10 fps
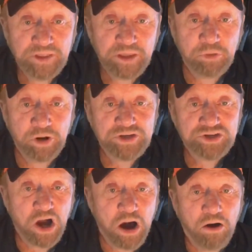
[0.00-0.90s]
The book is
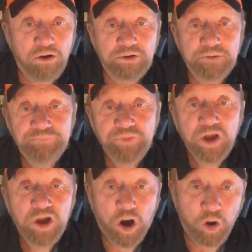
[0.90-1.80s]
called
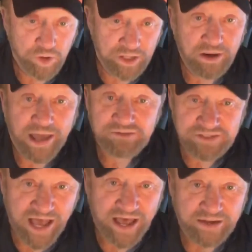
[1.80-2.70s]
O'Neill
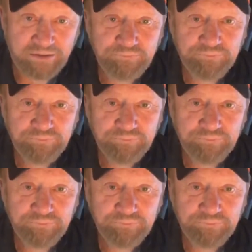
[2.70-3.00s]
Outside,